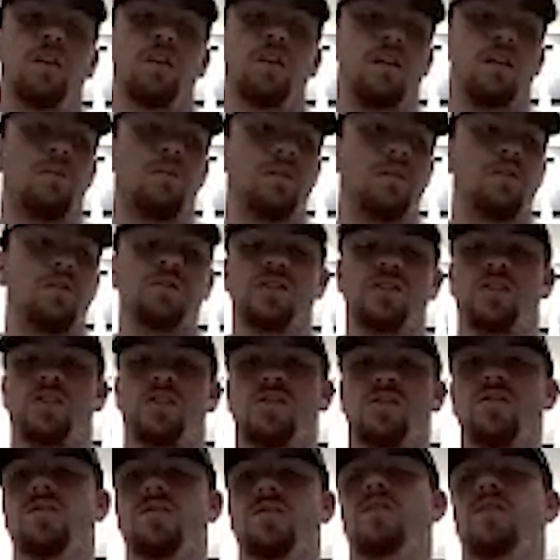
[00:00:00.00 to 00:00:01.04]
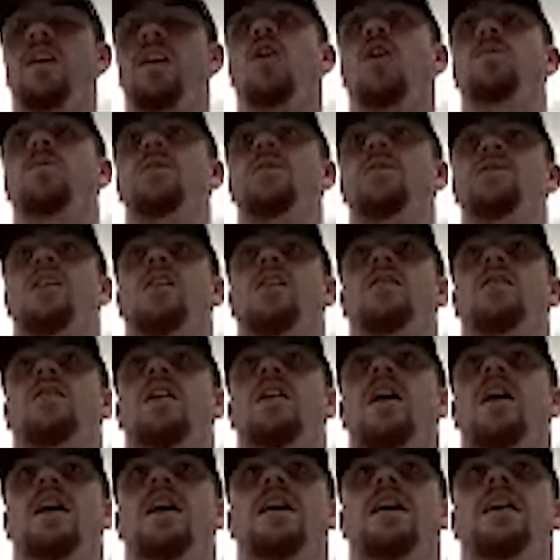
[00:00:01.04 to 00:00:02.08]
I mean, those guys are helping us out a
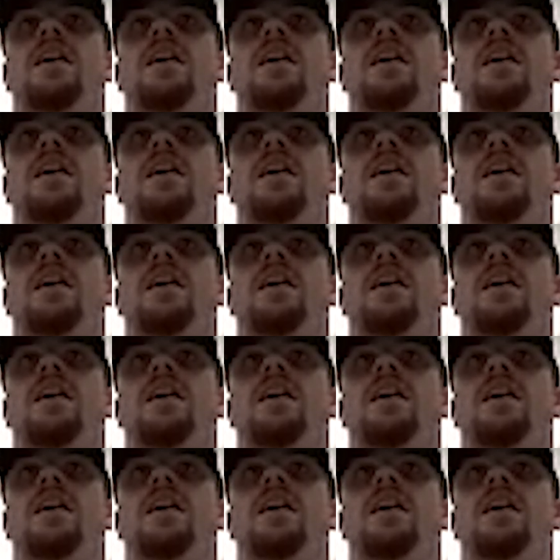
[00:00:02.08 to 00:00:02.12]
lot.